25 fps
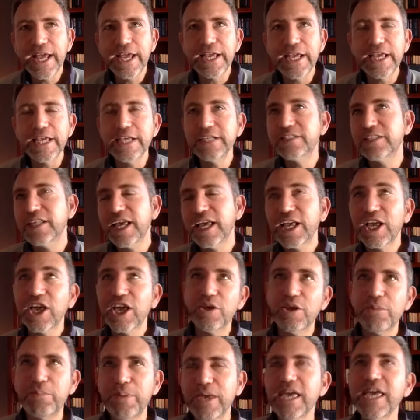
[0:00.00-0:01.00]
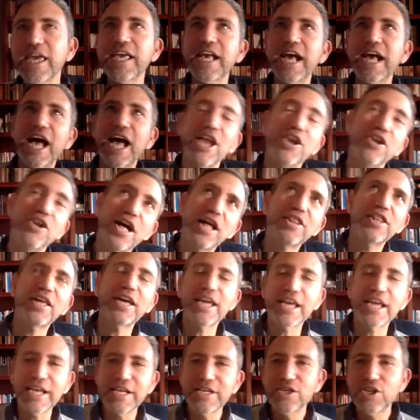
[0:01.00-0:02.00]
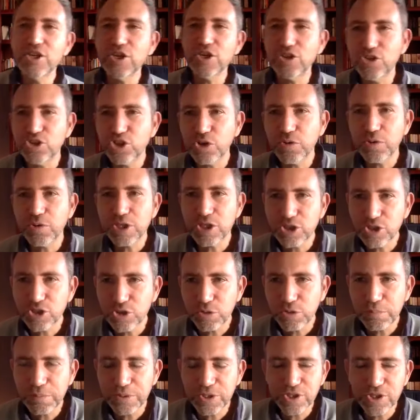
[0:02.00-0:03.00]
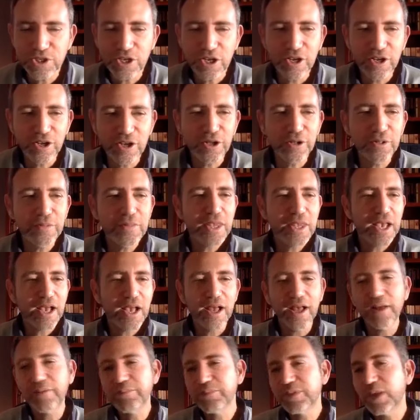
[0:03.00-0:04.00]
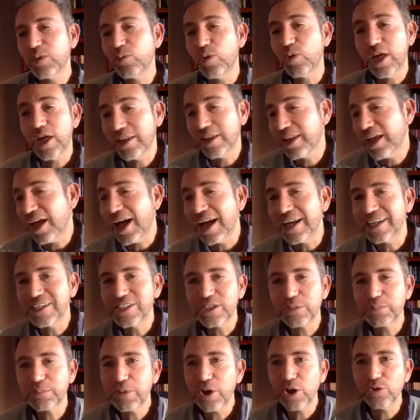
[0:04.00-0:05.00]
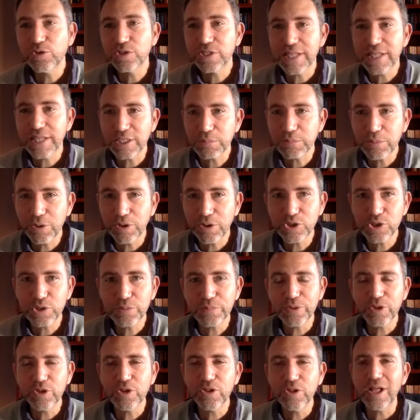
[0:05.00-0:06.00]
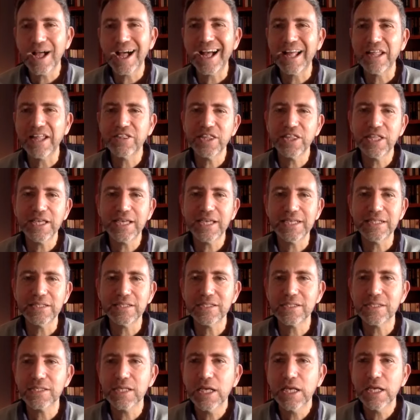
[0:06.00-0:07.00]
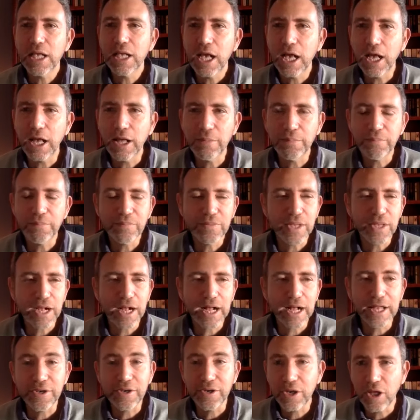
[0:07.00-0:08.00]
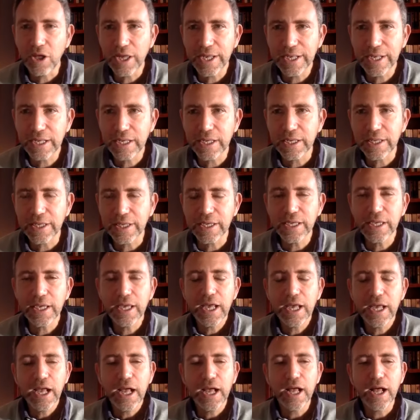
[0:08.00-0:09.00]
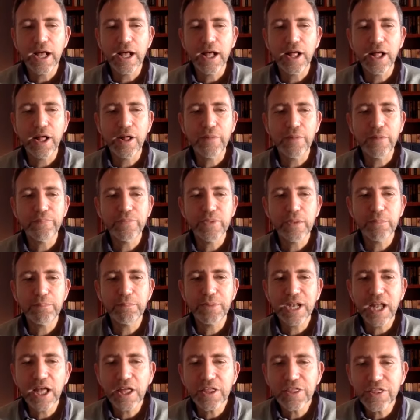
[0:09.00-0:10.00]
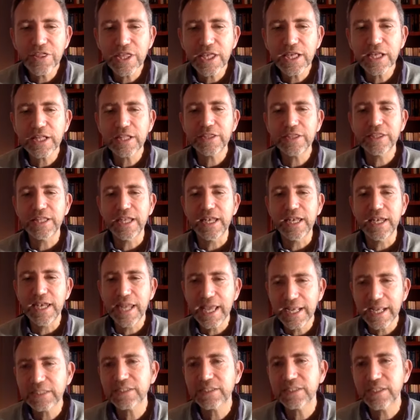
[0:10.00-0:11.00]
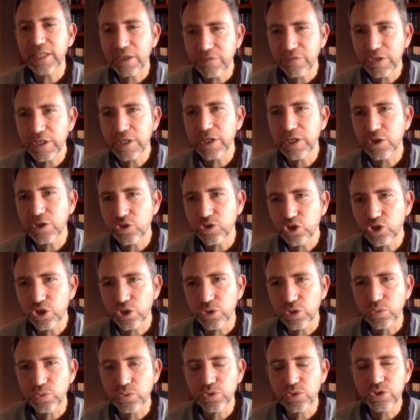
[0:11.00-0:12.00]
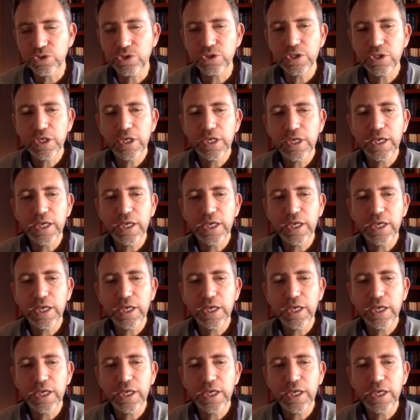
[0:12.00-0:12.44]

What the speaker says: Is there going to be another Indian Jewish superstar? Well, I suppose that's possible. I think it's unlikely. But I think the legacy of Indian Jews,